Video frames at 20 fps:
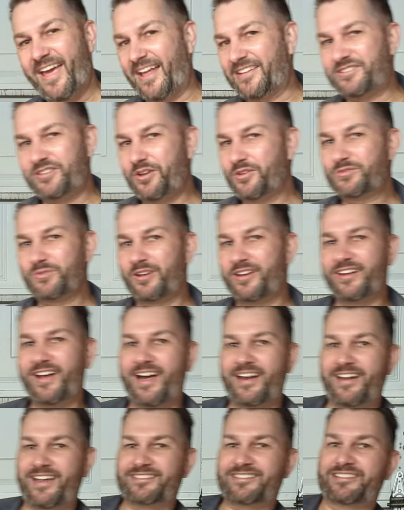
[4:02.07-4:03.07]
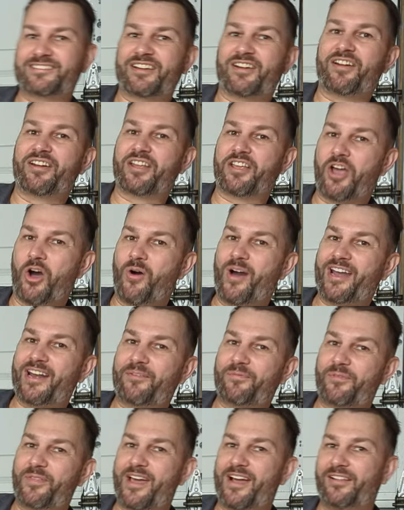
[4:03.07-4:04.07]
It's usually not necessary to go at
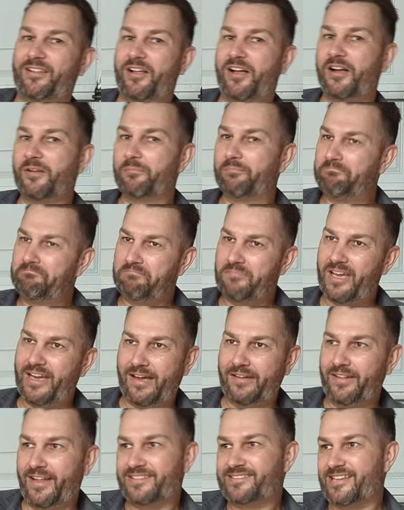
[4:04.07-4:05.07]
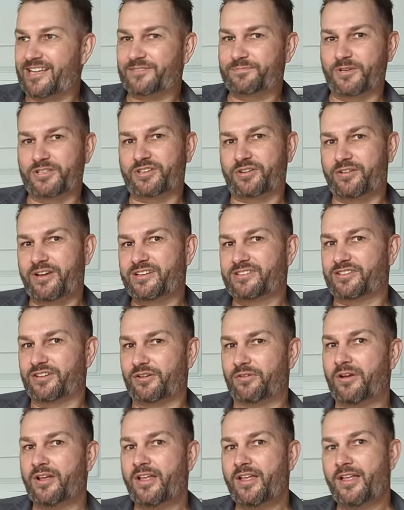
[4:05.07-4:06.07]
it for that long, unless that's what you're
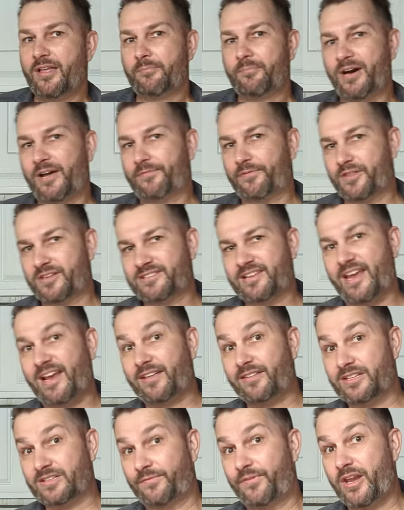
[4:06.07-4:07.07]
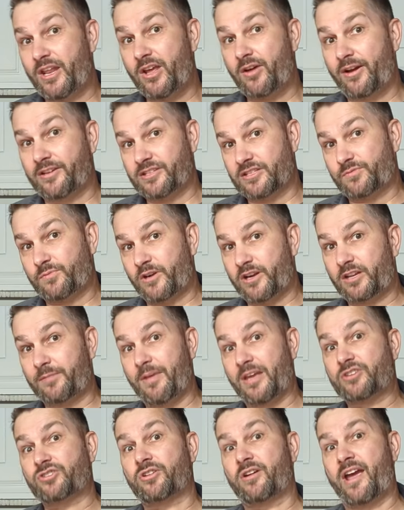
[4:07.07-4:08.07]
into. But for the sake of this video, I just wanted to
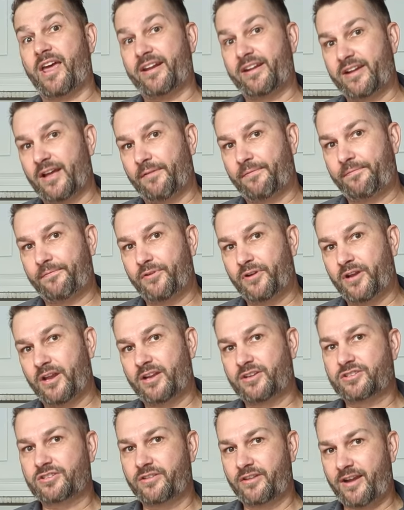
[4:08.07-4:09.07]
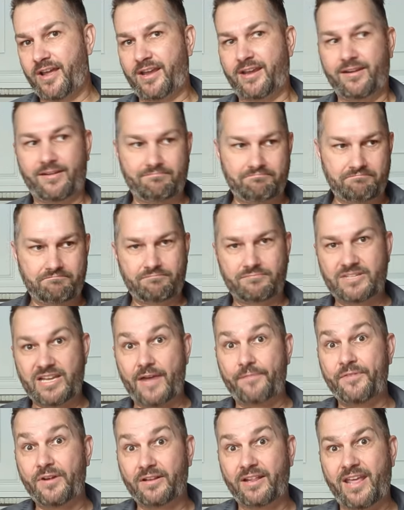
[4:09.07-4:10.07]
make sure I had enough footage so that I could
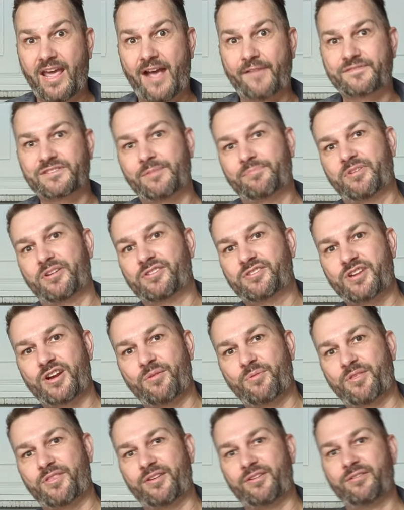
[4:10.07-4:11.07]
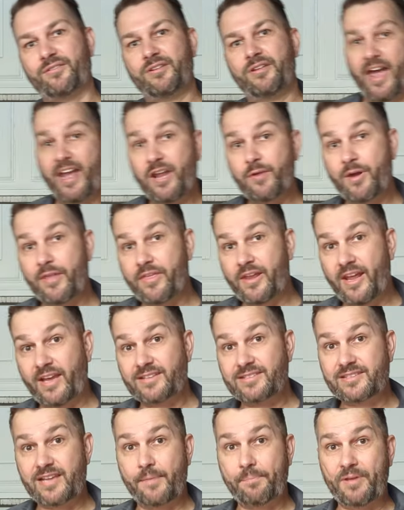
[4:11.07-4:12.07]
definitely have something to share with you. Anyway, the
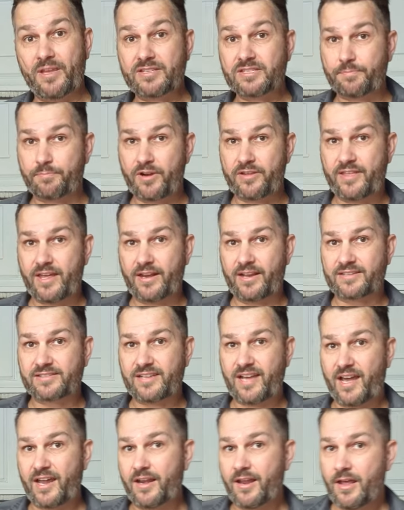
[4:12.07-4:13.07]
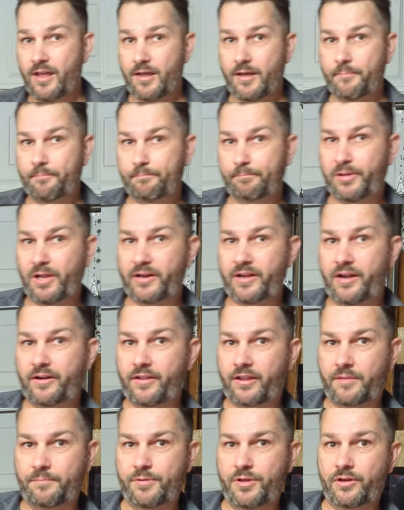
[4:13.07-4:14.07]
next step is to bring that inside, plug it
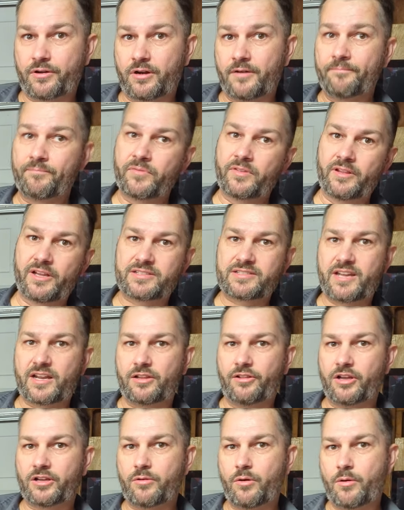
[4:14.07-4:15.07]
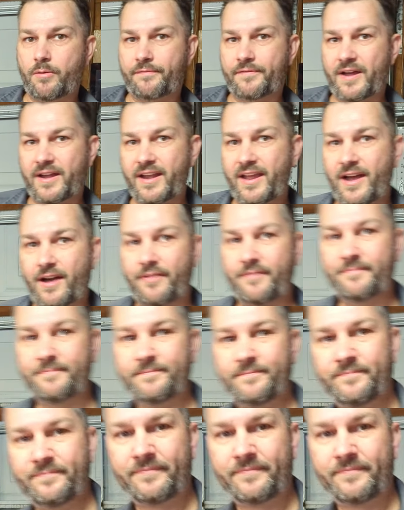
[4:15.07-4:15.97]
into the computer. Let's take a look at what we find out.